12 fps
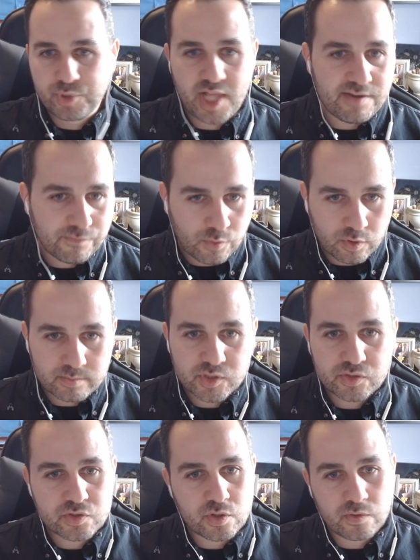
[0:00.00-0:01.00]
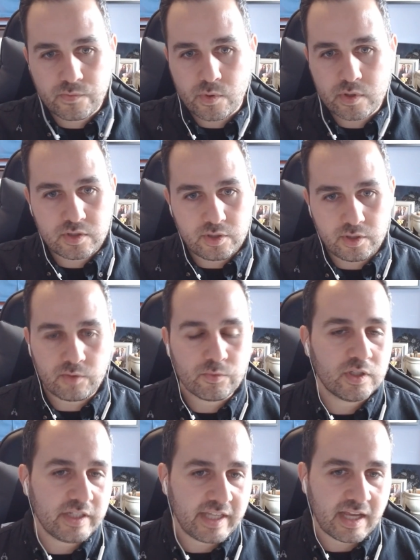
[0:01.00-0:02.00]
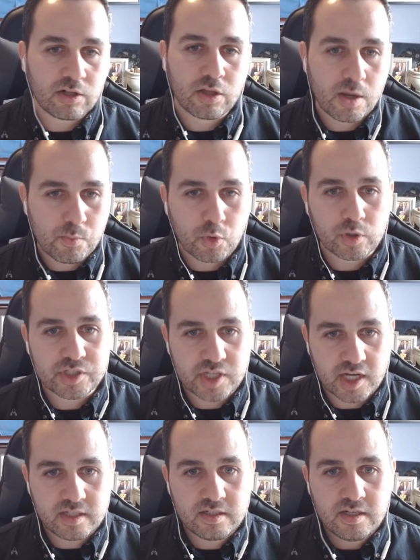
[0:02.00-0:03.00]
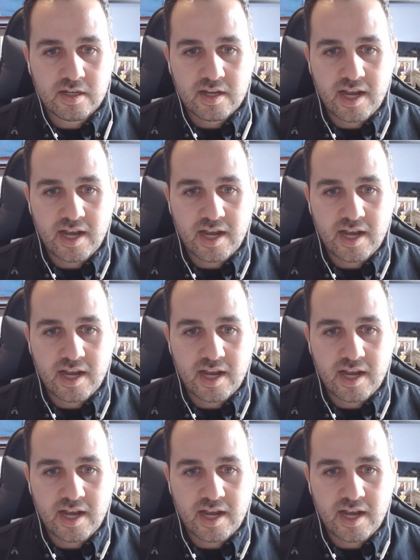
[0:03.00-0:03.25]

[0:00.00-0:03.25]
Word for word: platforms and so forth, you can really get a lot more done